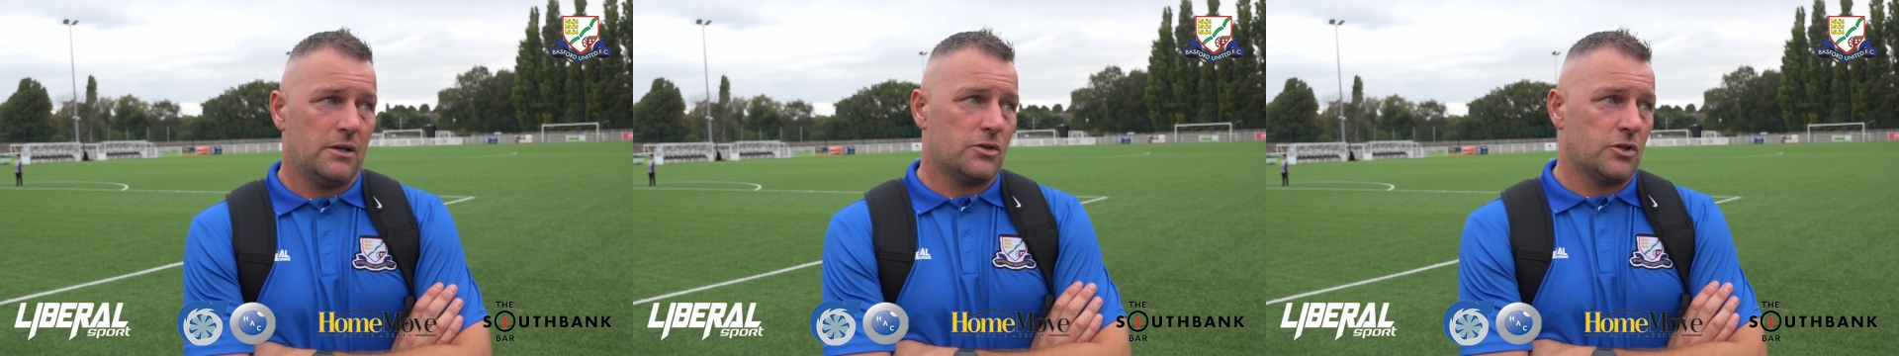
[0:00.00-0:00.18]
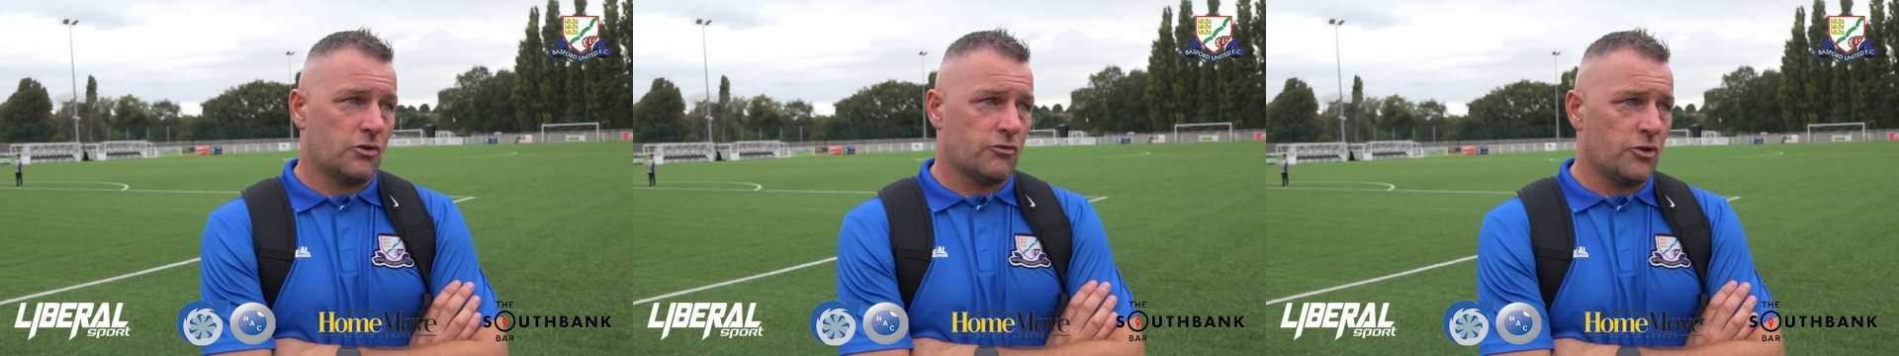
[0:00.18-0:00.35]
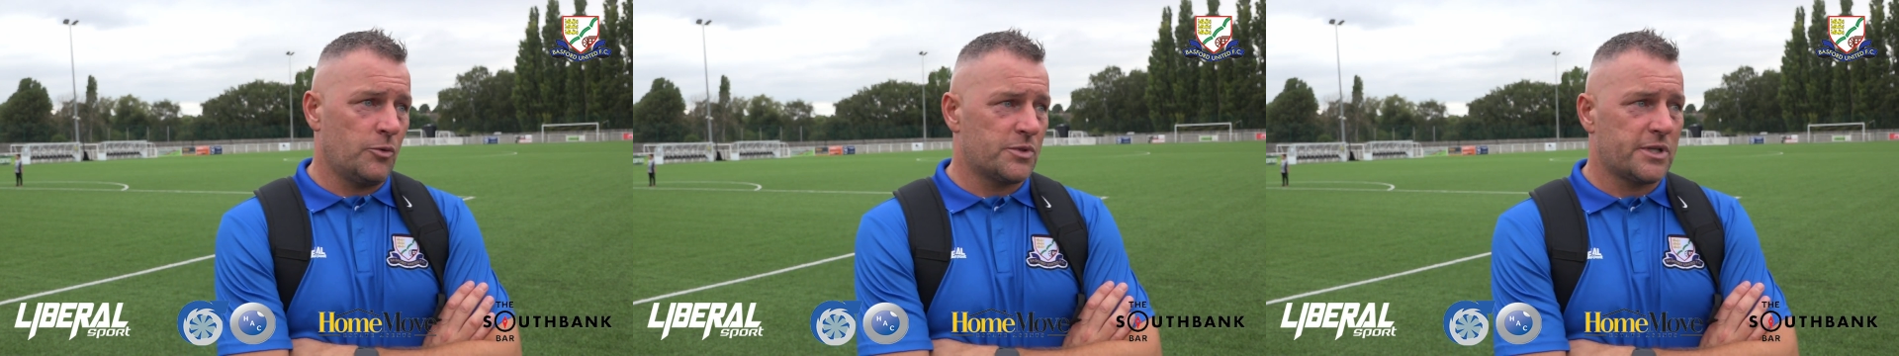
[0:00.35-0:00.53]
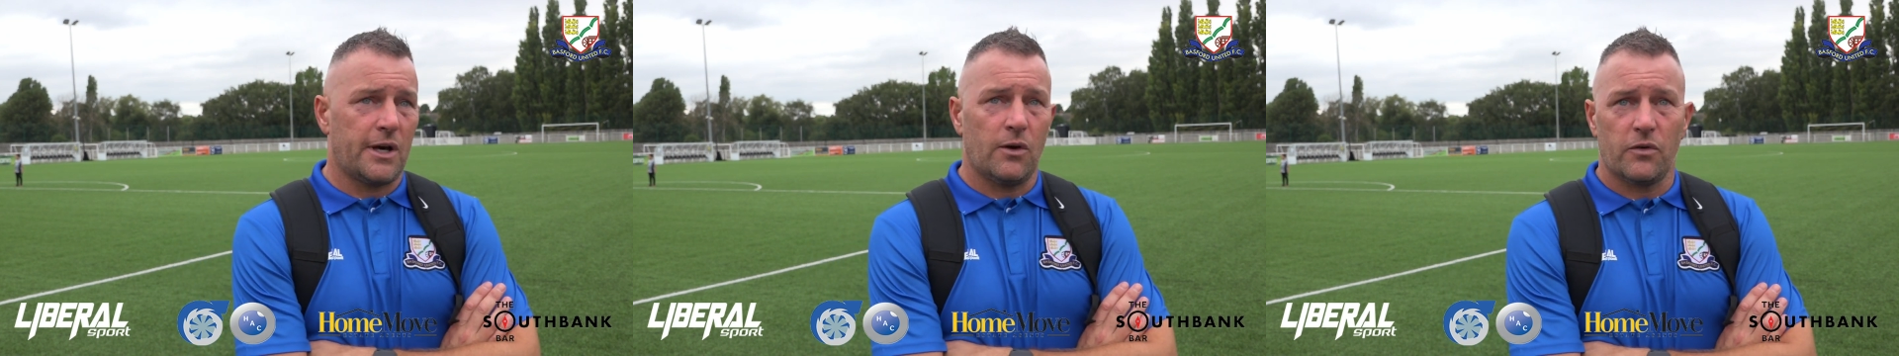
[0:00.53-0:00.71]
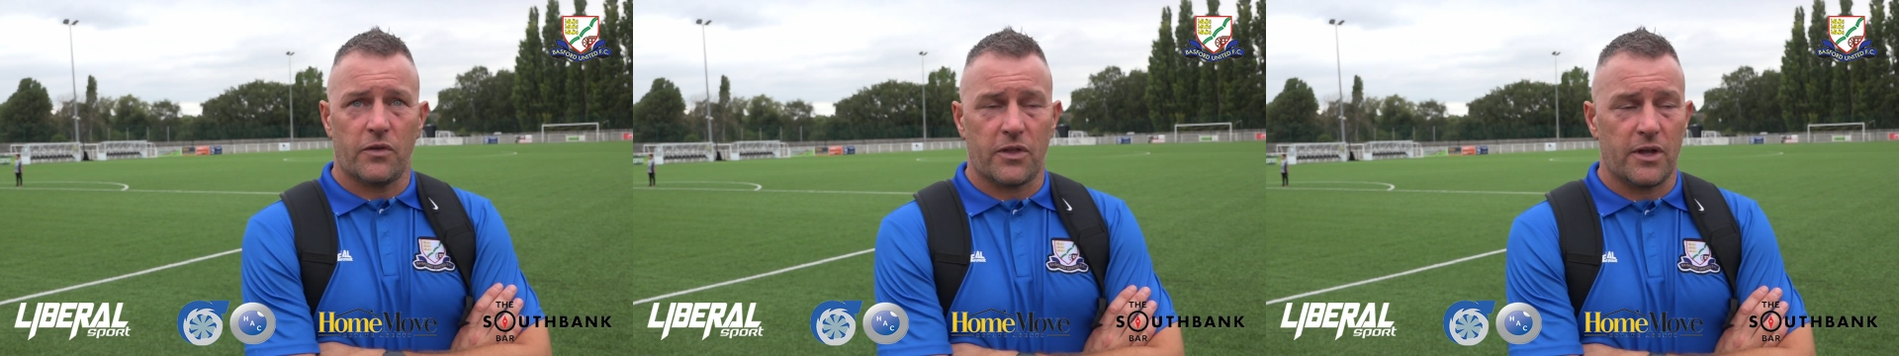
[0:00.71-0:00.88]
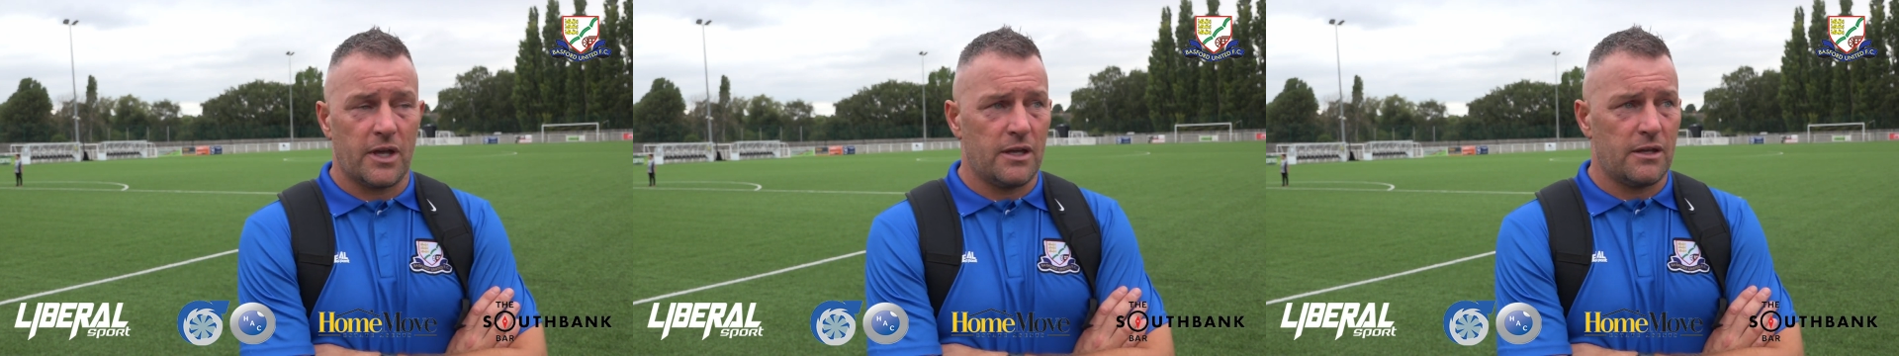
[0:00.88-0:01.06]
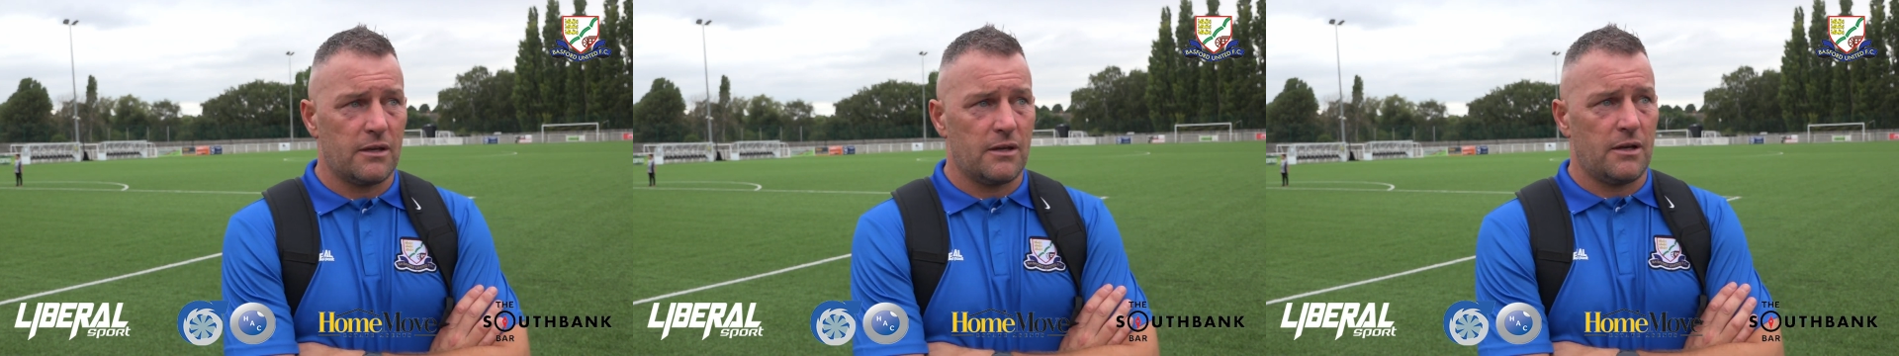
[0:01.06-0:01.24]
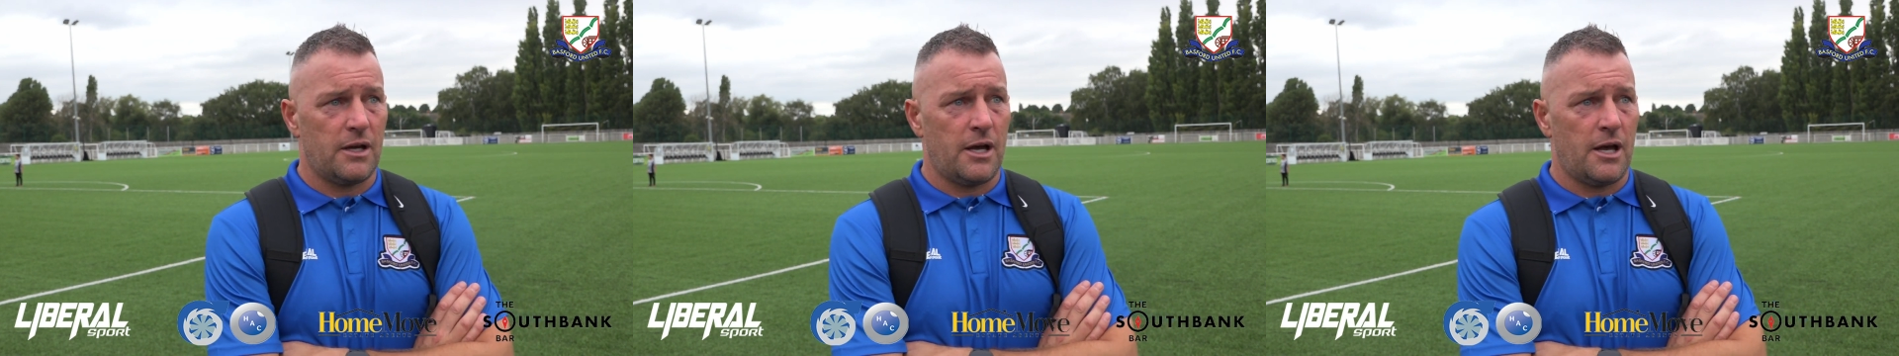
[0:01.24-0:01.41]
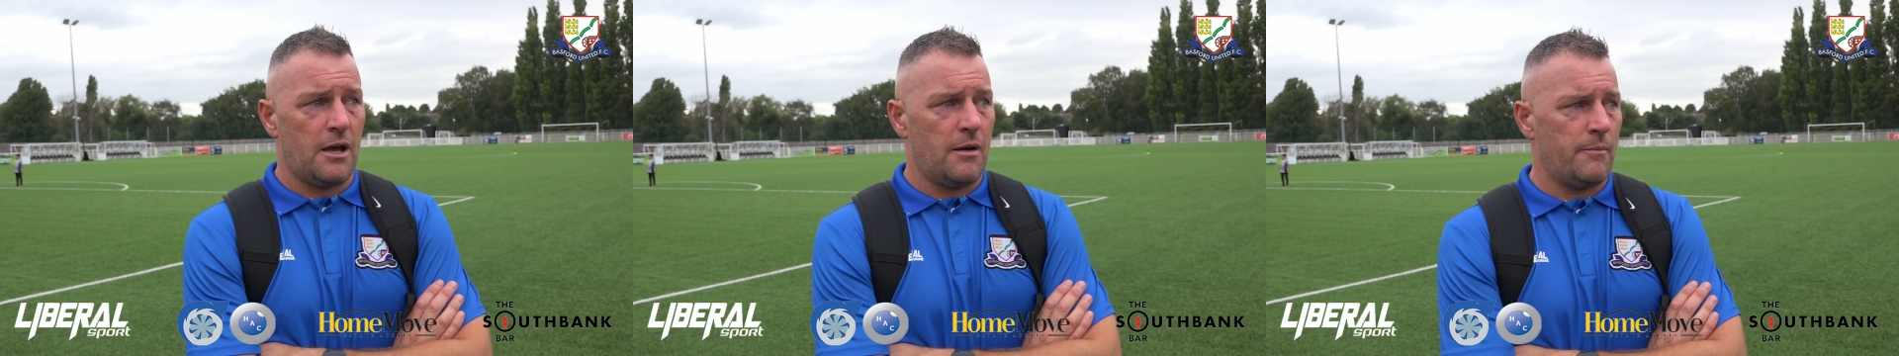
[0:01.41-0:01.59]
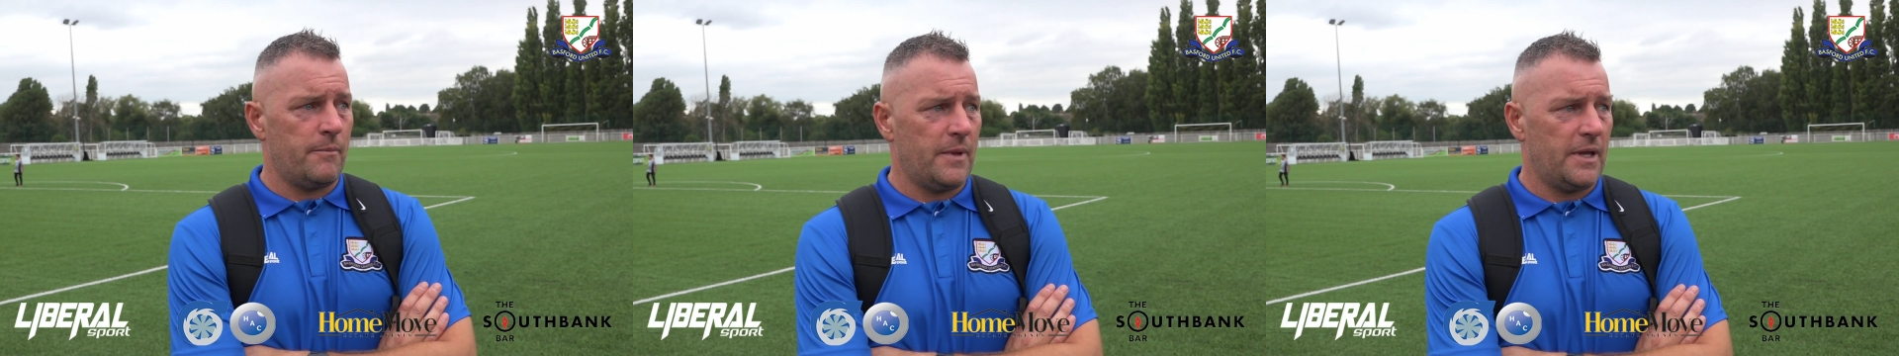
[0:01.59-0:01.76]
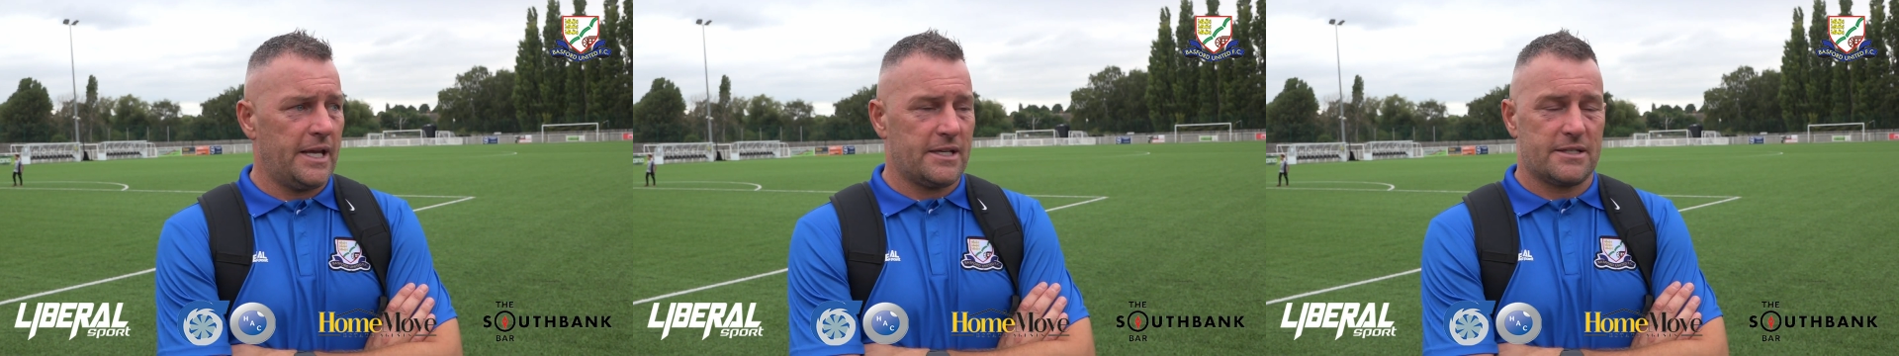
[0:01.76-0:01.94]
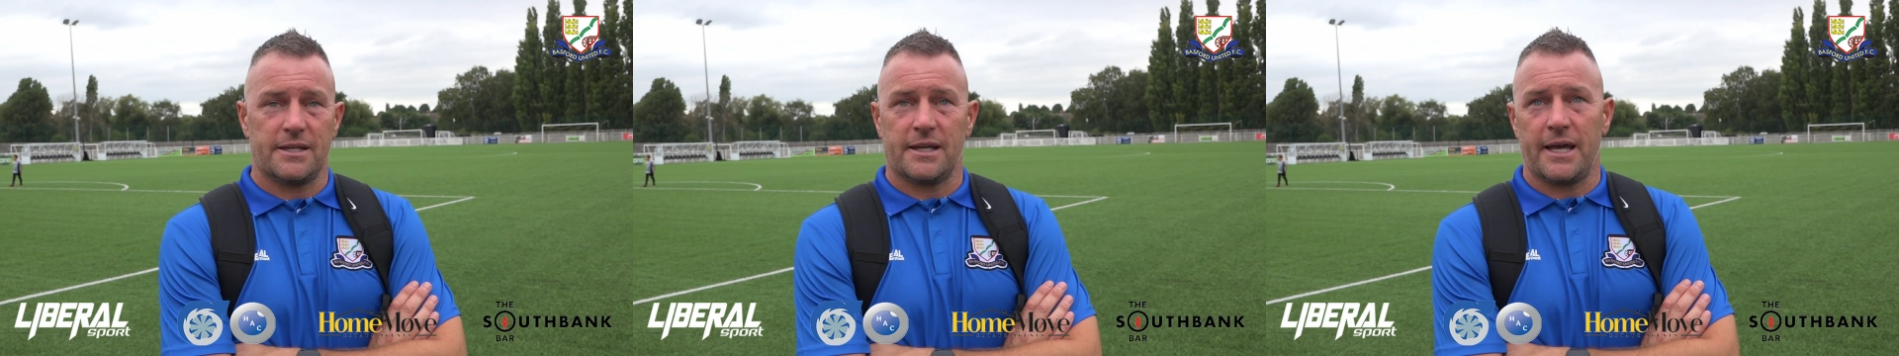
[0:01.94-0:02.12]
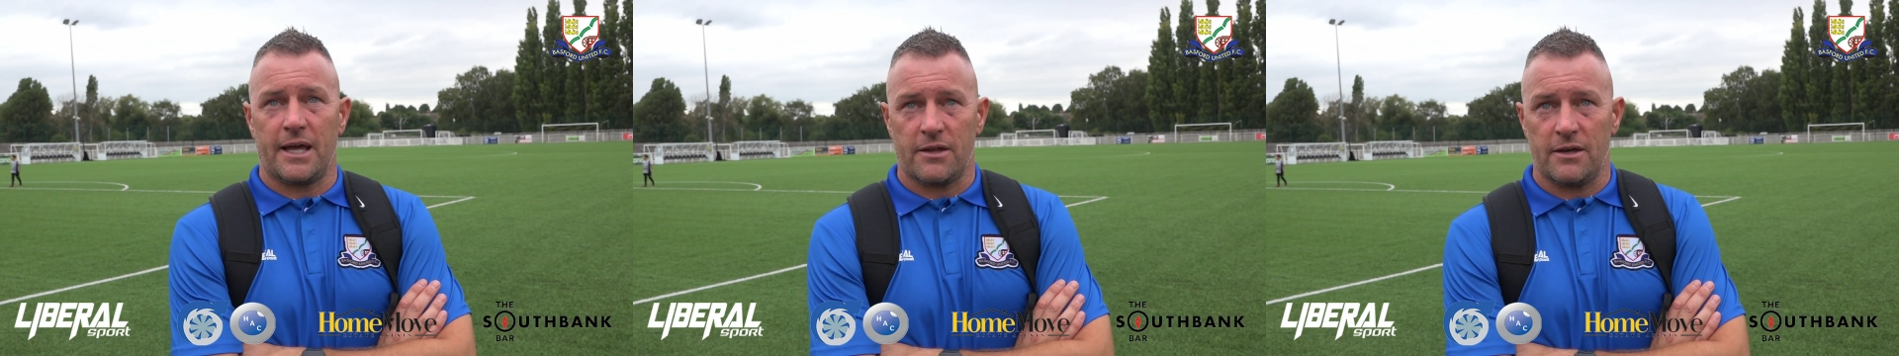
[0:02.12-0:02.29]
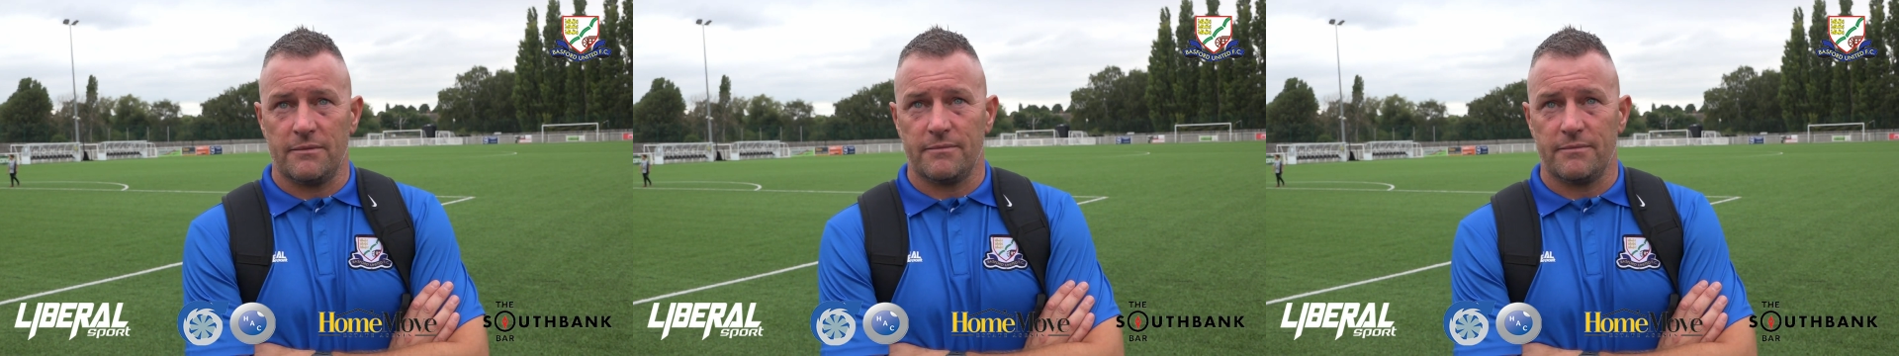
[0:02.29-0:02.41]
The group's healthy. It's together.